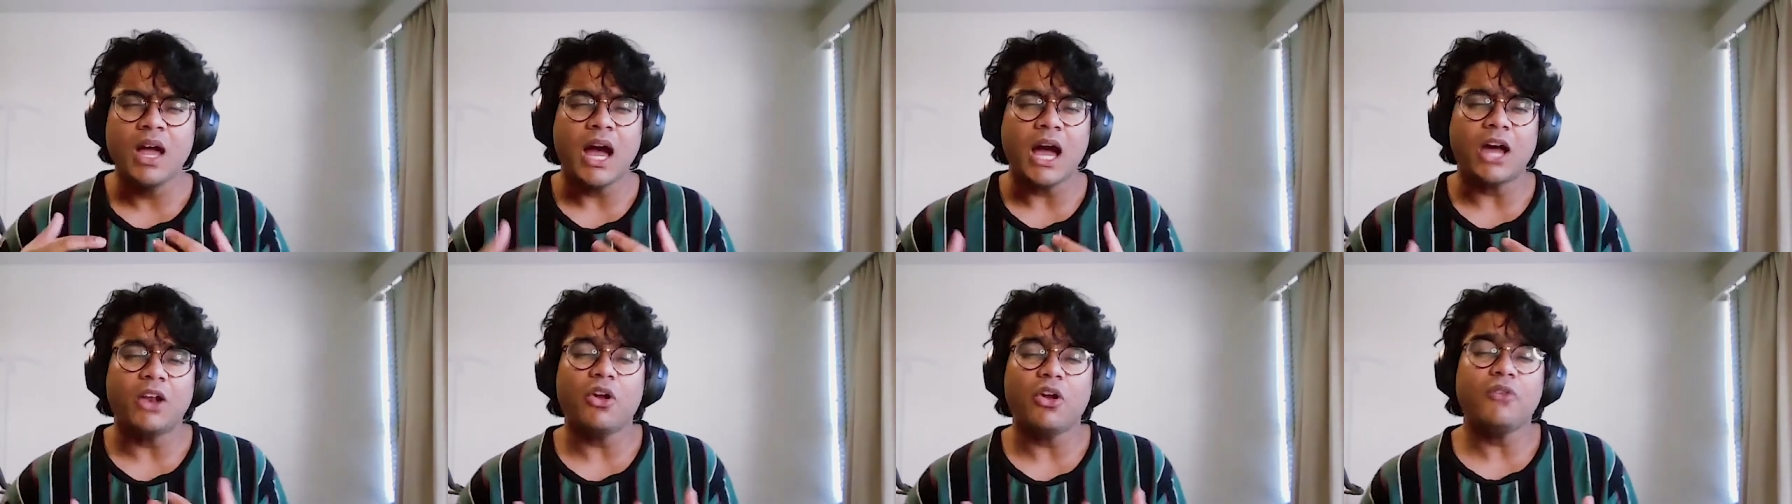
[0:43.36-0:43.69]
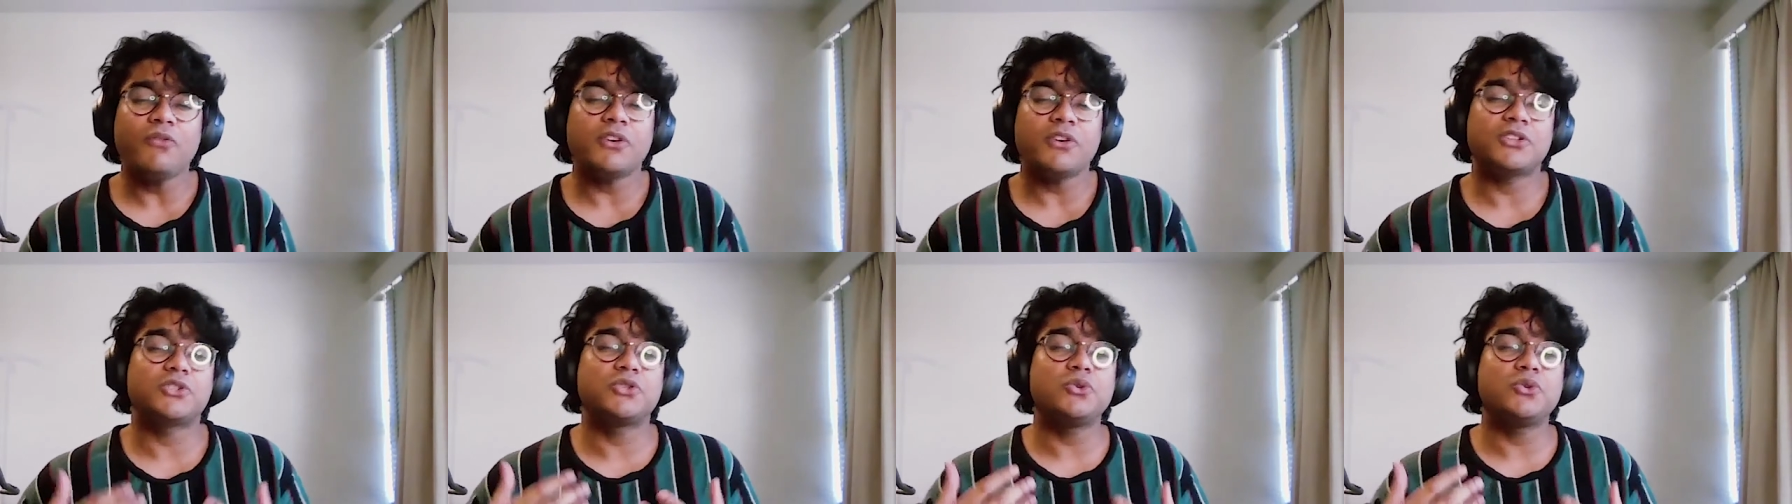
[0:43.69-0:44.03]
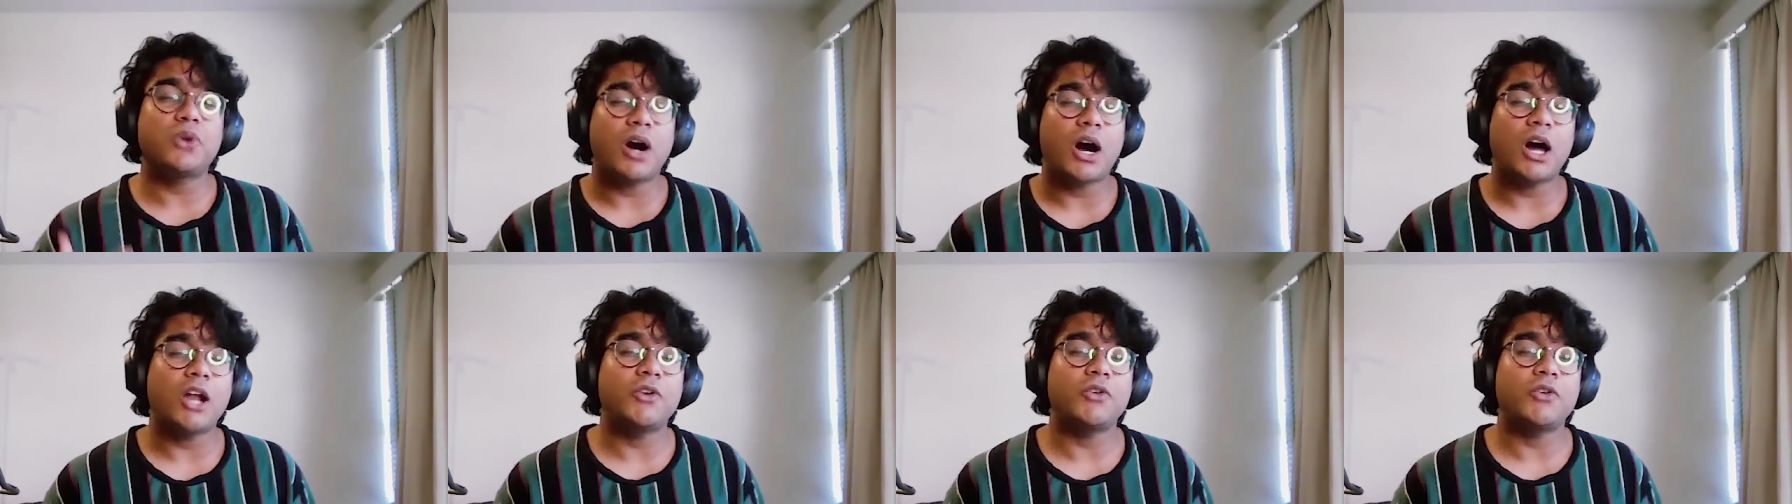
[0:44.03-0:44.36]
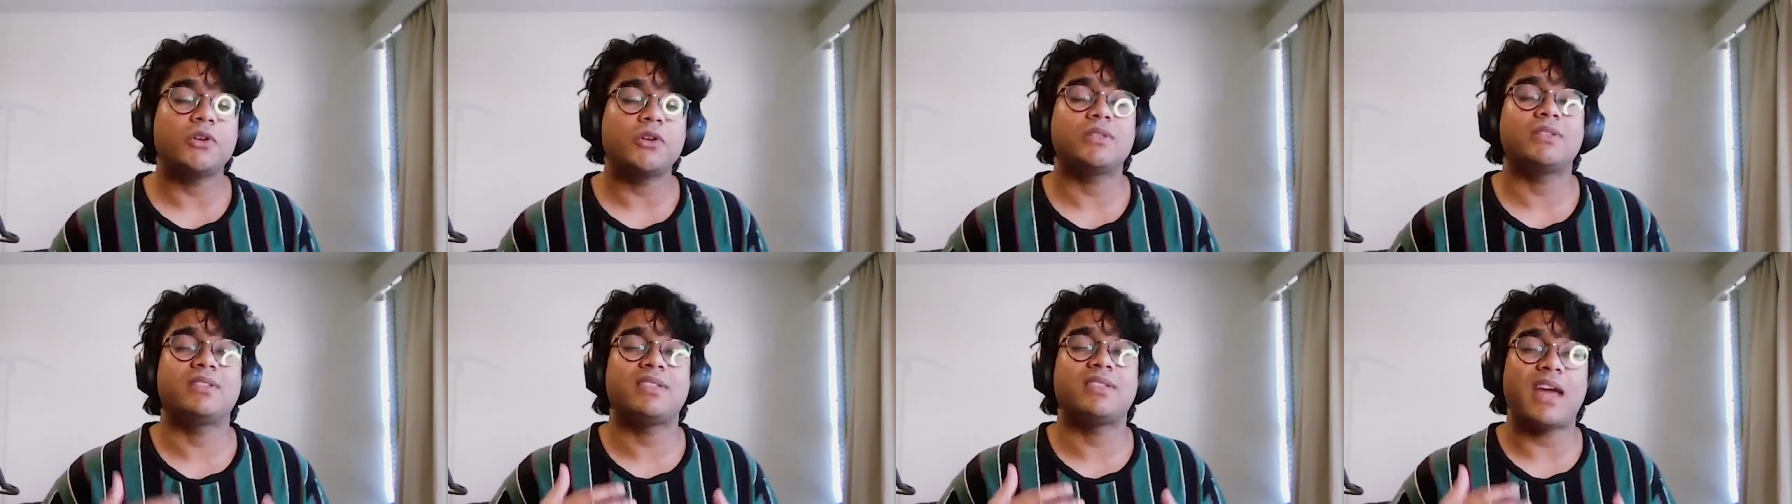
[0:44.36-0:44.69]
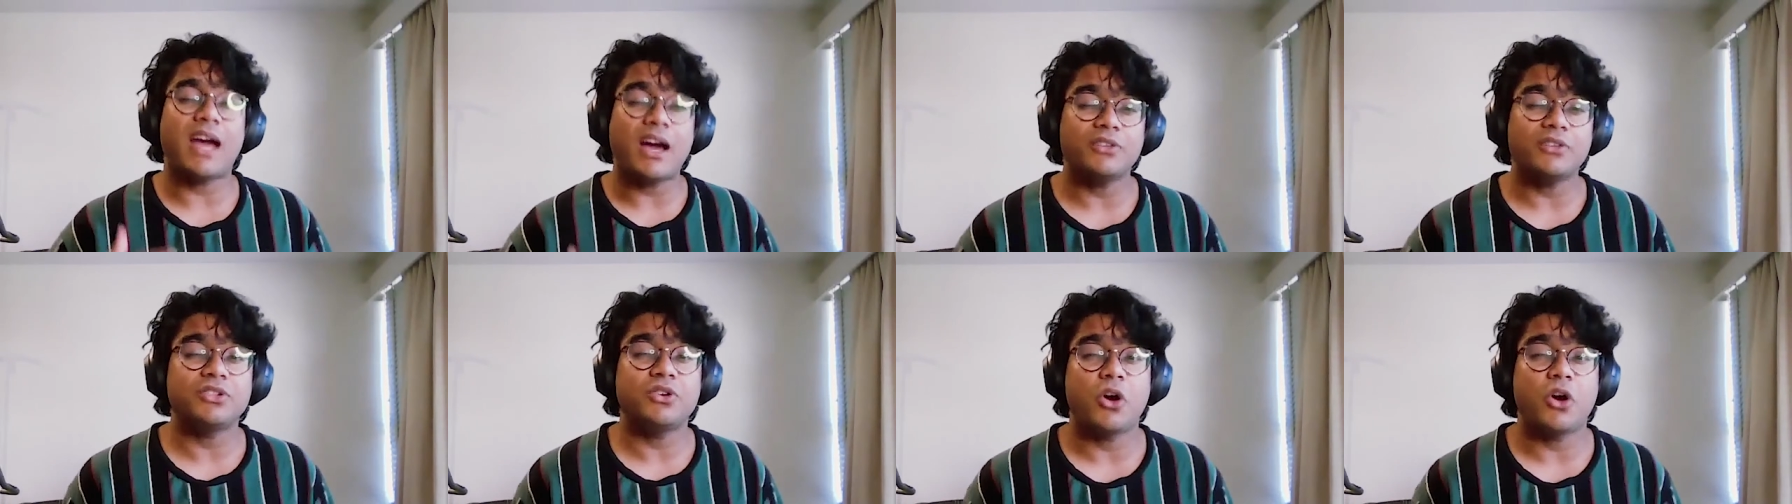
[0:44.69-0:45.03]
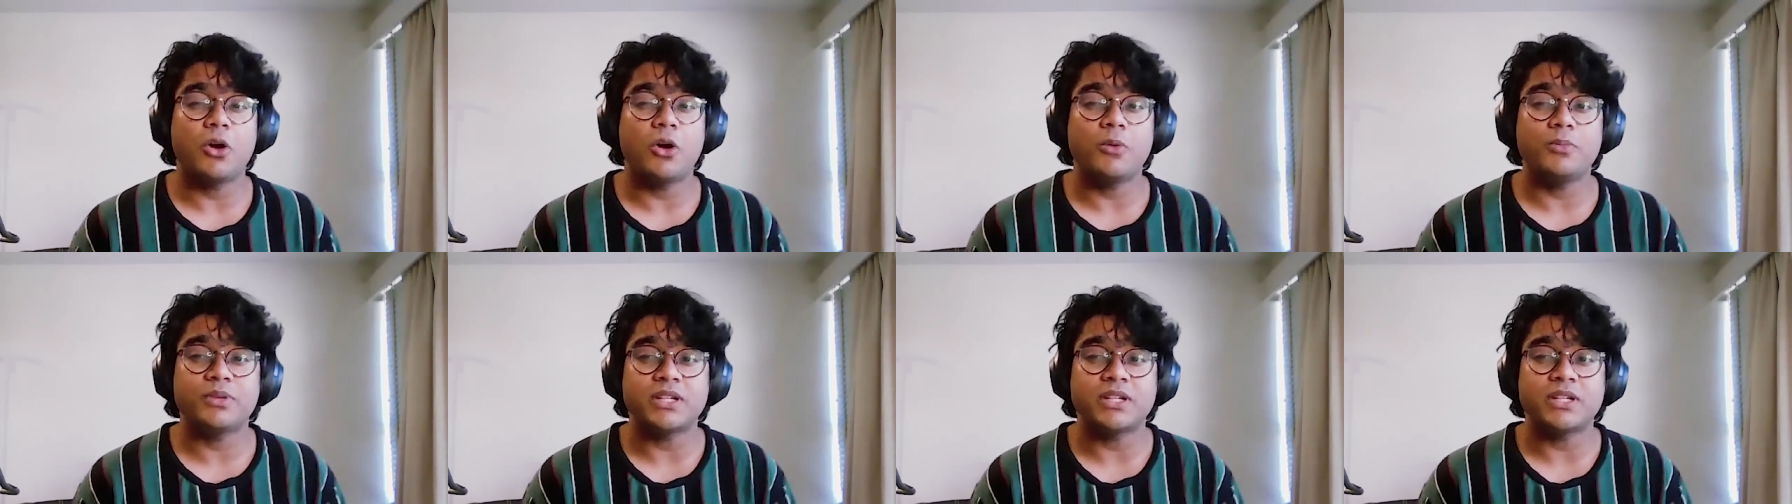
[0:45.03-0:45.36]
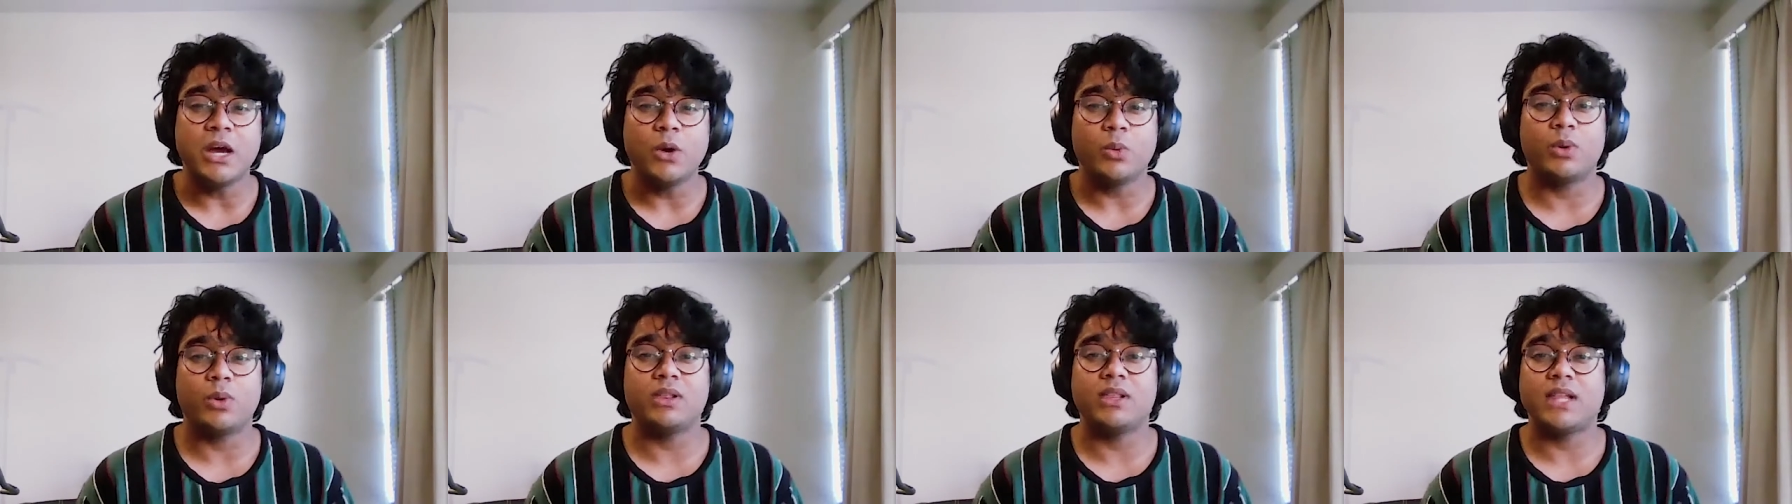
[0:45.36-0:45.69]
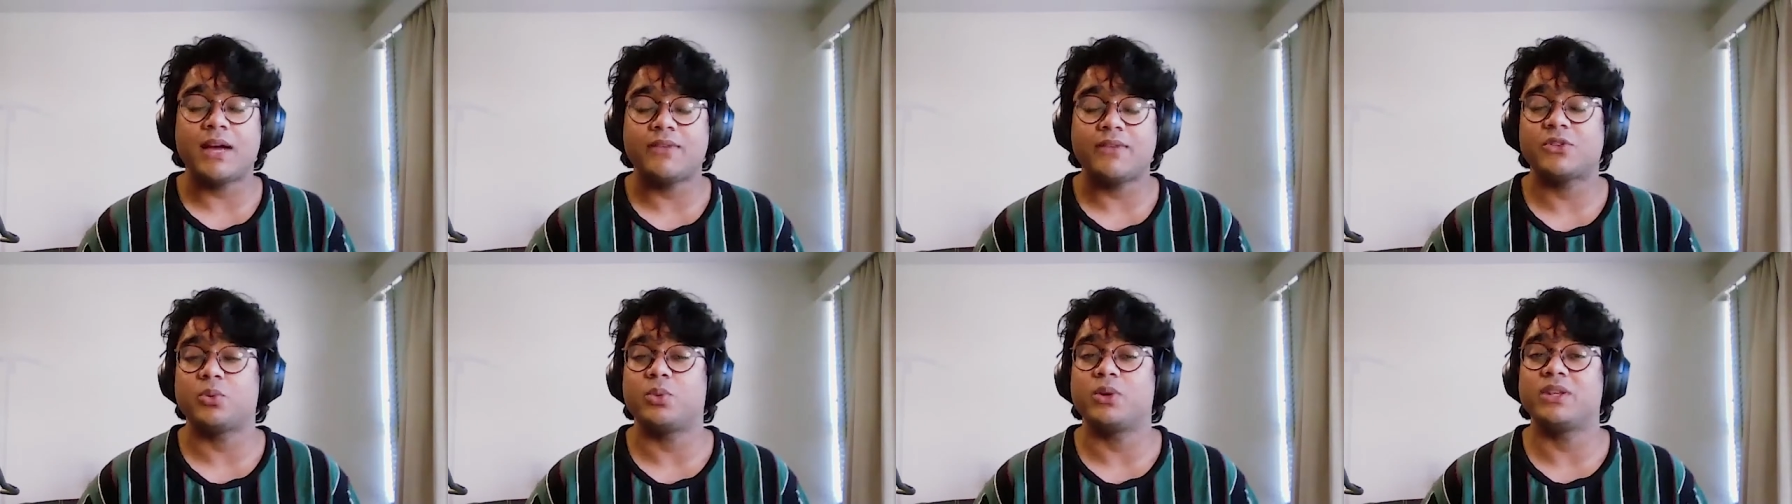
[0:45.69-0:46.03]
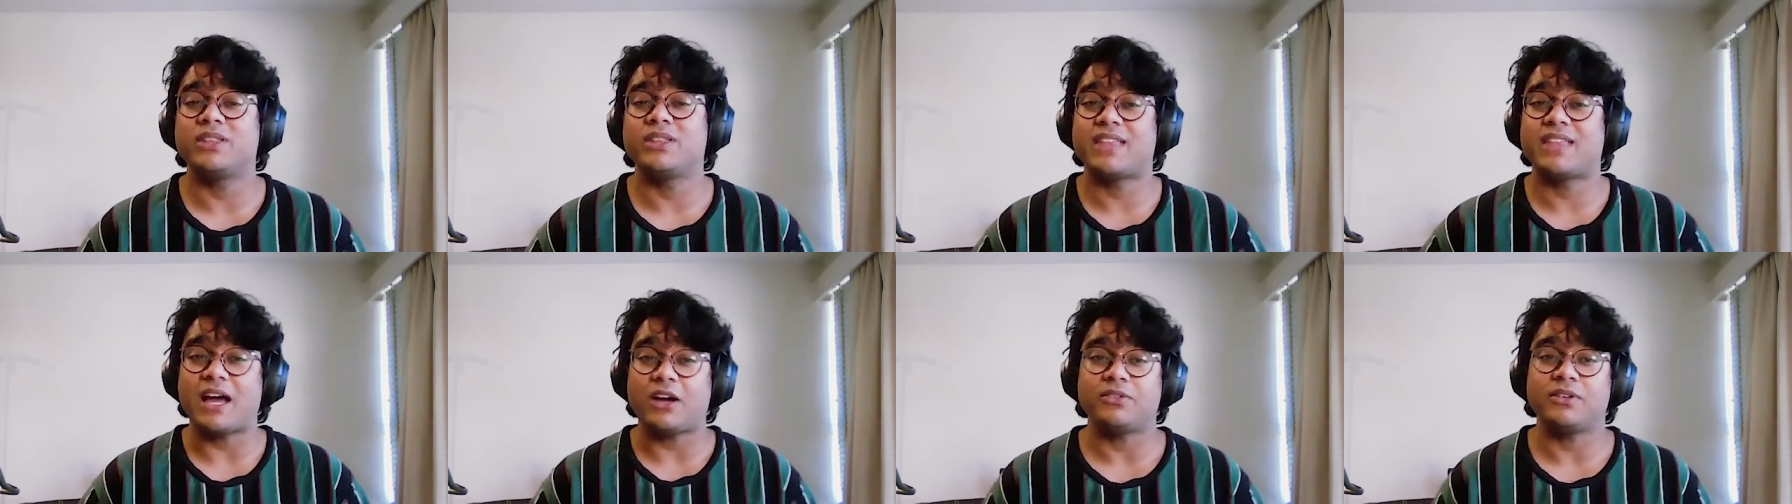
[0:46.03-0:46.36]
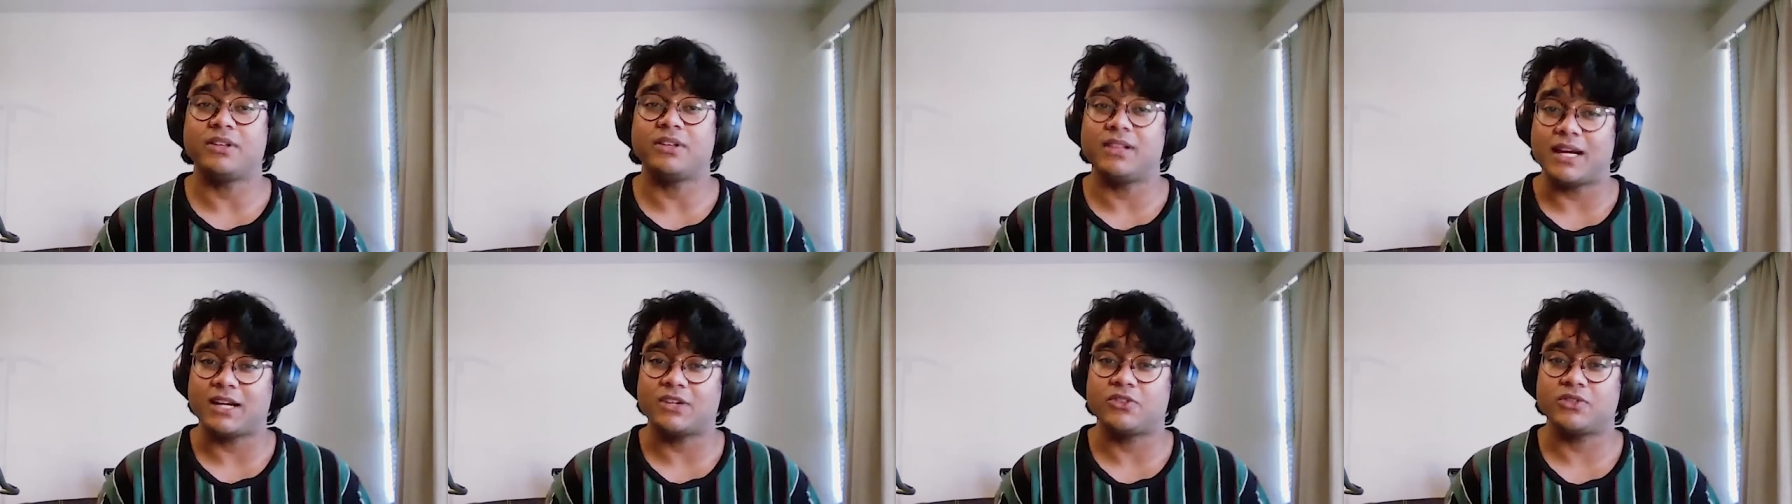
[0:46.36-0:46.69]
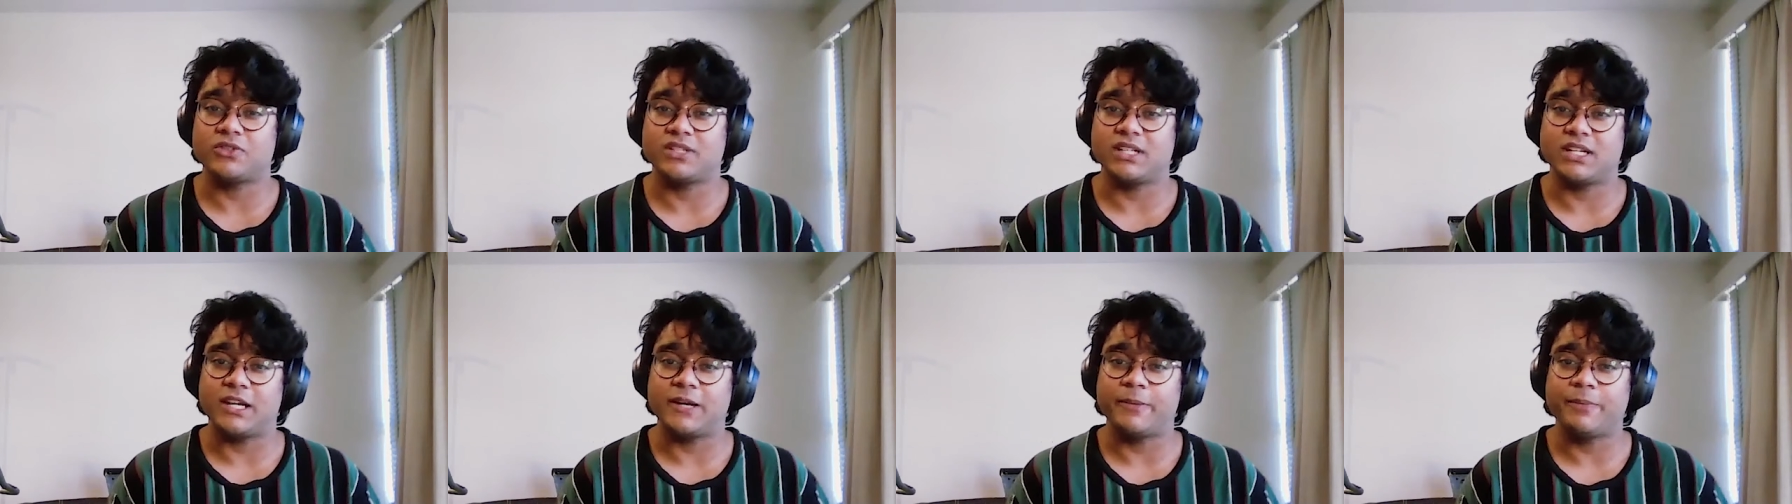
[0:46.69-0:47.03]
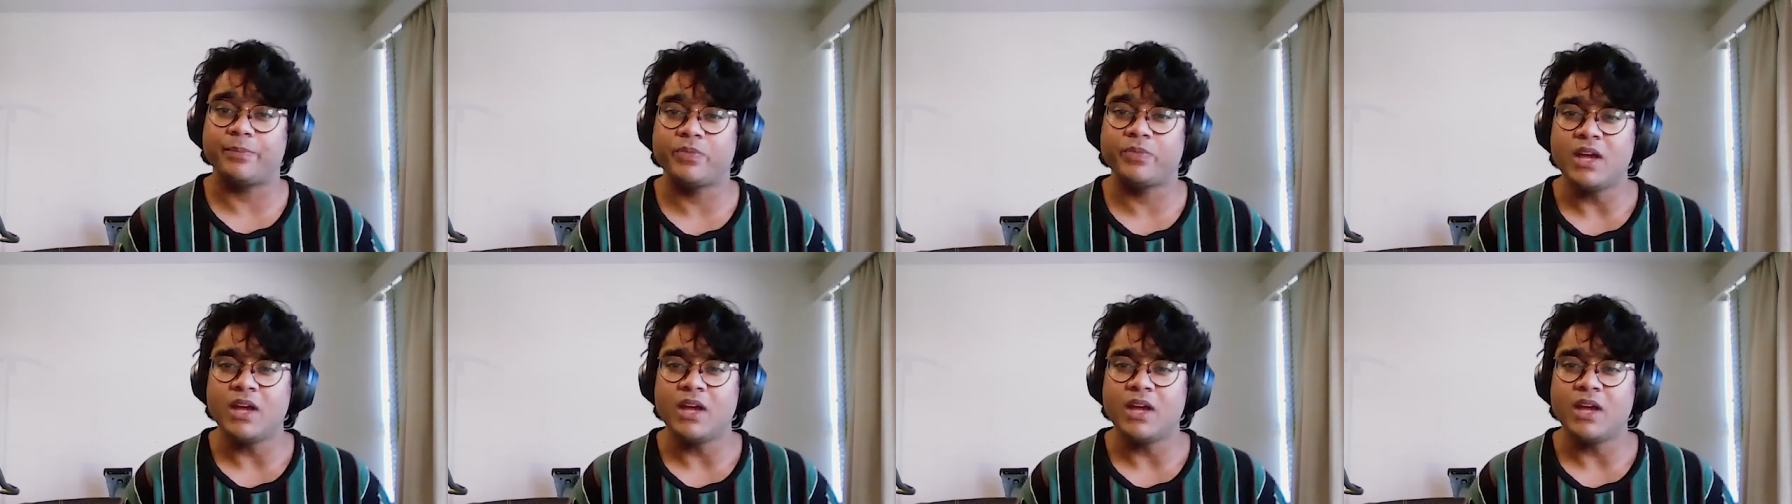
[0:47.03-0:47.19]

and over 200,000 homes were left without electricity.